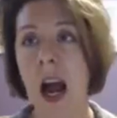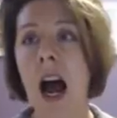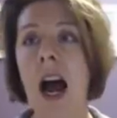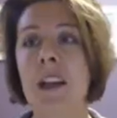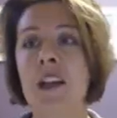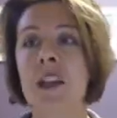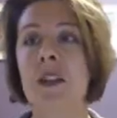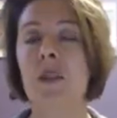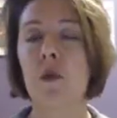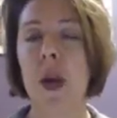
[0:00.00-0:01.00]
I just
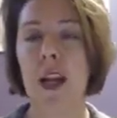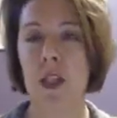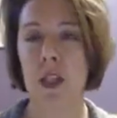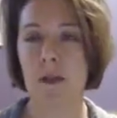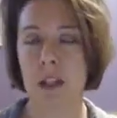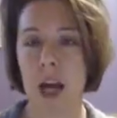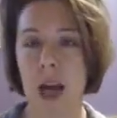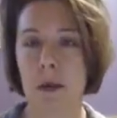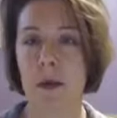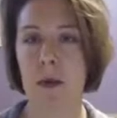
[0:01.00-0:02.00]
gradually over
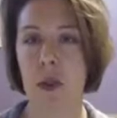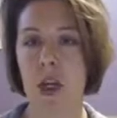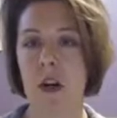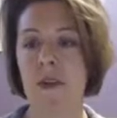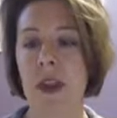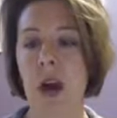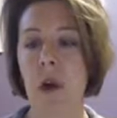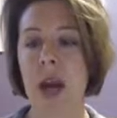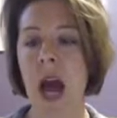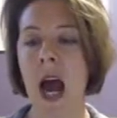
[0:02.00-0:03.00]
time observed that
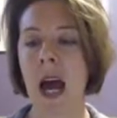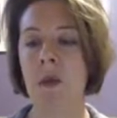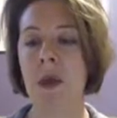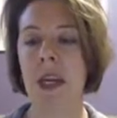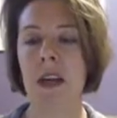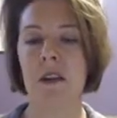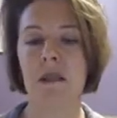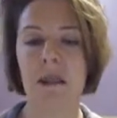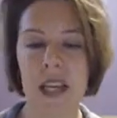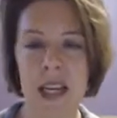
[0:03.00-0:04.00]
when I would
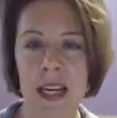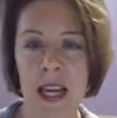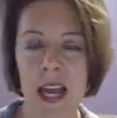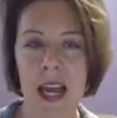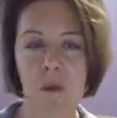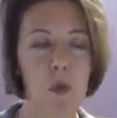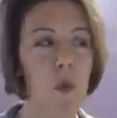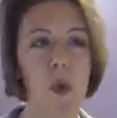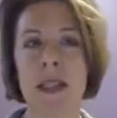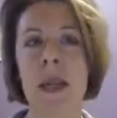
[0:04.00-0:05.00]
intervene
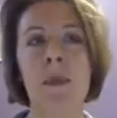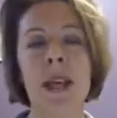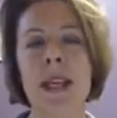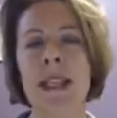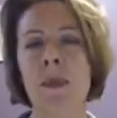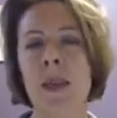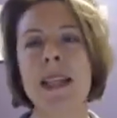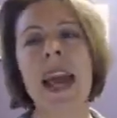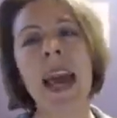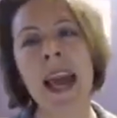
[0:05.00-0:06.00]
with something as simple as,
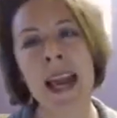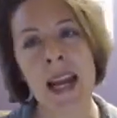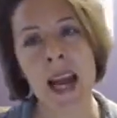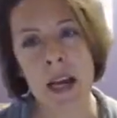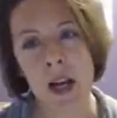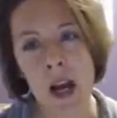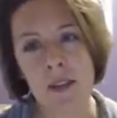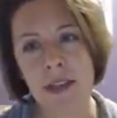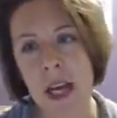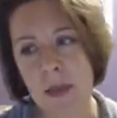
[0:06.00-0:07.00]
hey, knock it
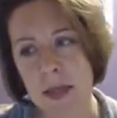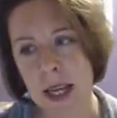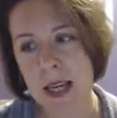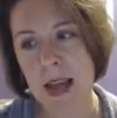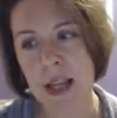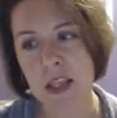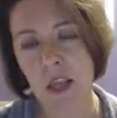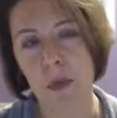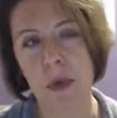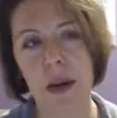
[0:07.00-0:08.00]
off, stop saying that to
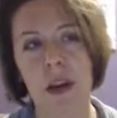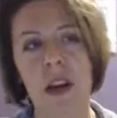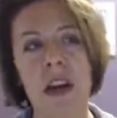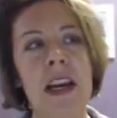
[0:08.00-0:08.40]
your brother,